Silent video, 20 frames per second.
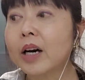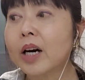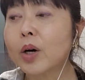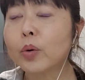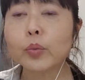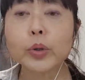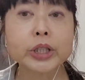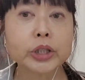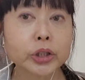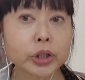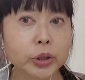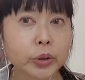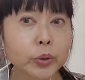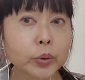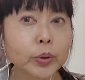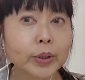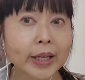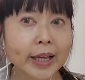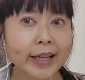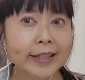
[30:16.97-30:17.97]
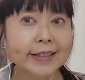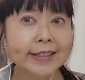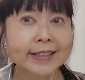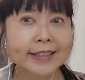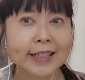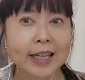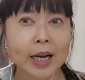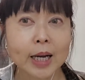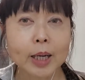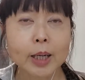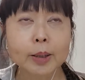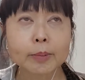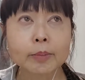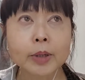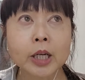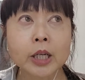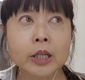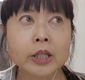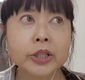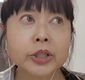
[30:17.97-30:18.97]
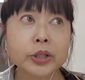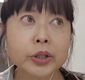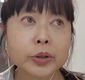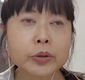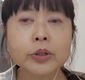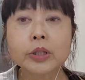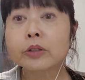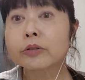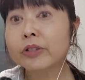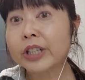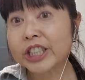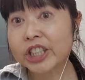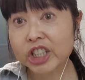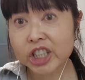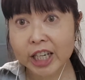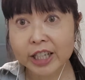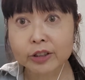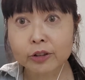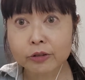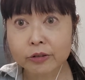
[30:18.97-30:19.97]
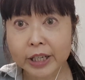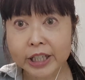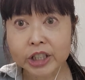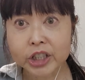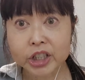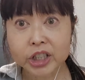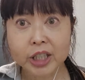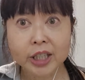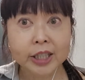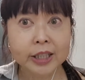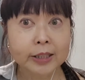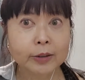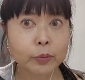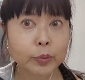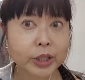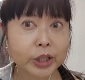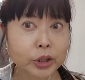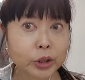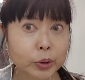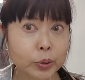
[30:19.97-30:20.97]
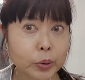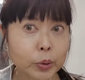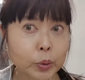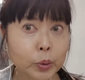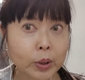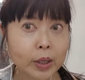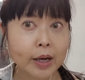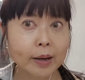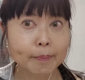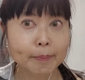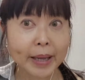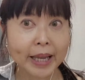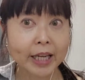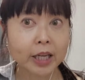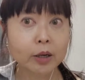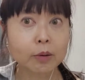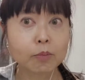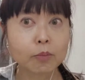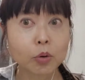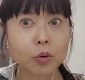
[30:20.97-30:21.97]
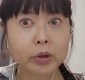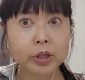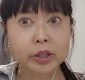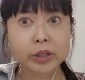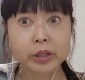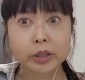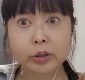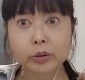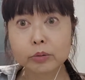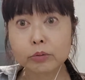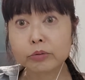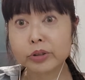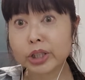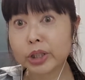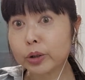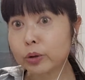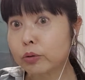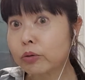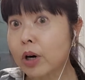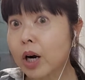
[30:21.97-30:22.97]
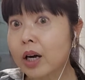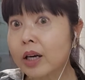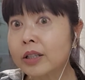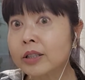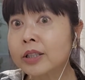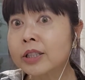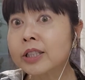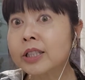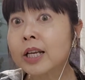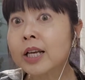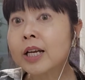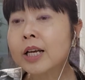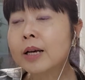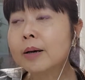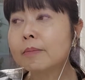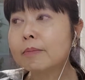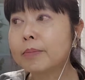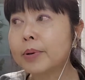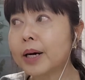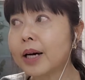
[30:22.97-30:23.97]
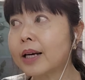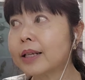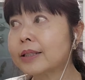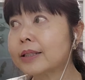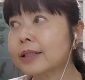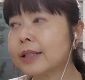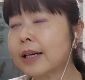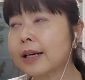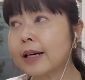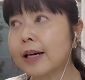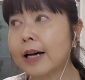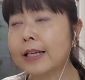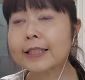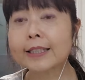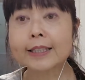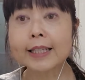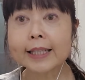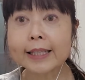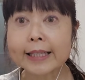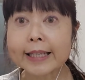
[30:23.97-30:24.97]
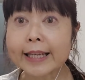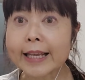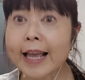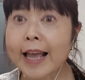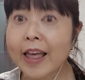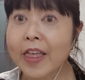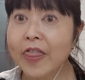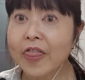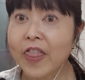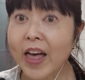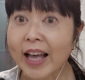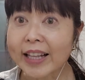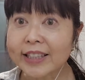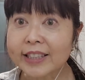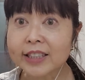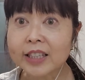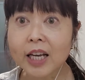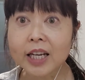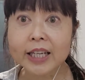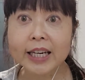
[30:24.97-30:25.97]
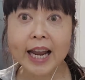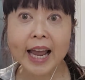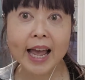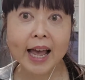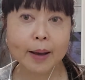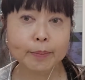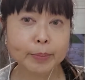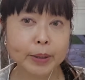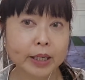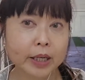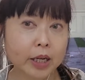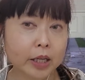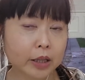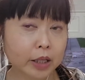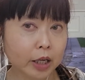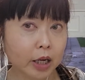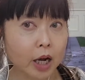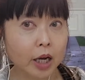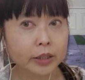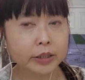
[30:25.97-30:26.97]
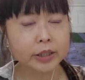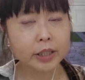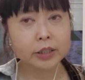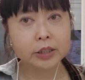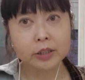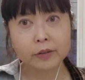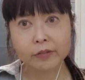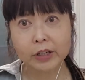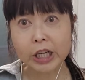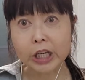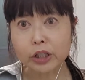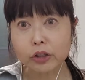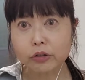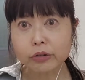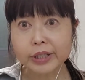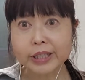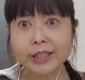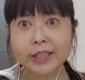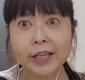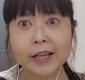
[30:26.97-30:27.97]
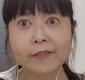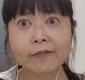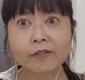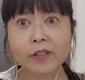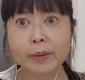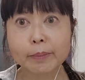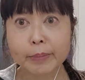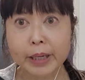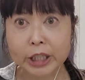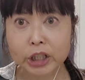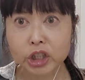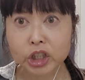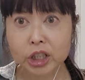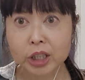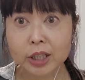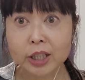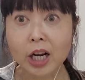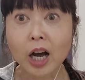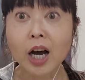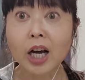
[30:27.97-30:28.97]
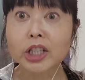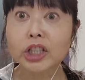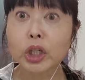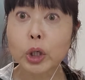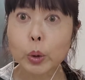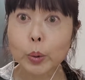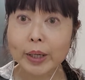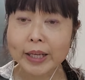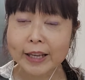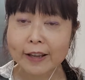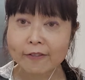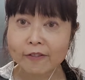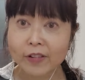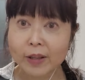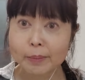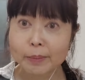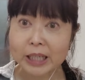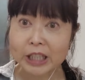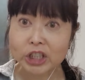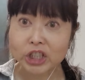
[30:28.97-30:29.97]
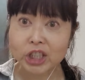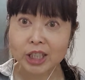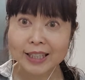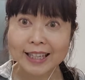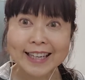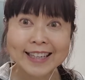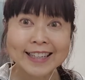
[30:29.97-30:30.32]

we do get some neural regeneration, we do make more new neurons, but certainly that's not going to happen in the context of increased inflammation, ongoing inflammation,